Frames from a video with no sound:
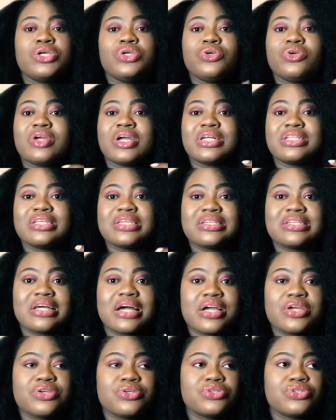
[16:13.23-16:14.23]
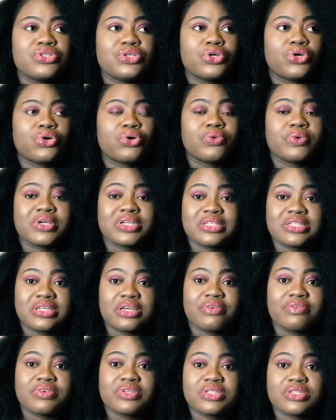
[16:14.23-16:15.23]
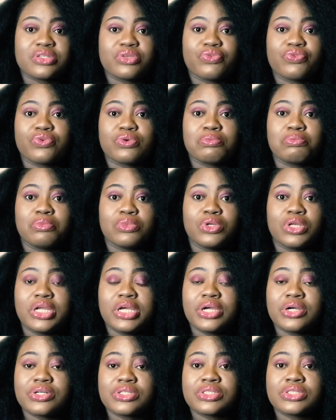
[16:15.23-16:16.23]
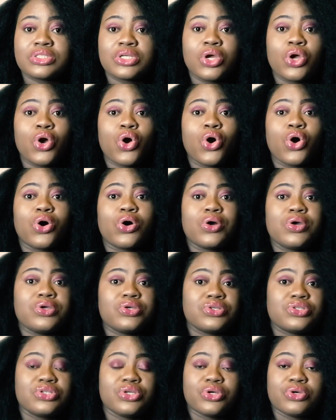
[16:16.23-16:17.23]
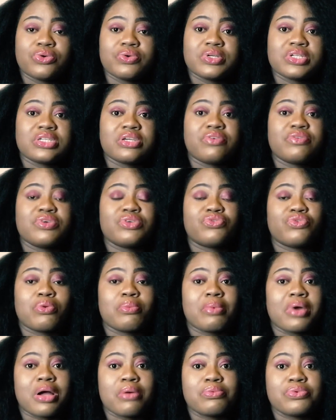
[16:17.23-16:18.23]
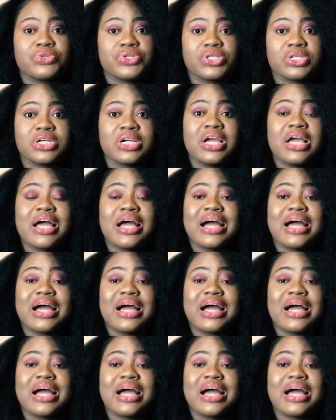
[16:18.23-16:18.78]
You can either use the courier service from Lagos or use the courier service from Abuja.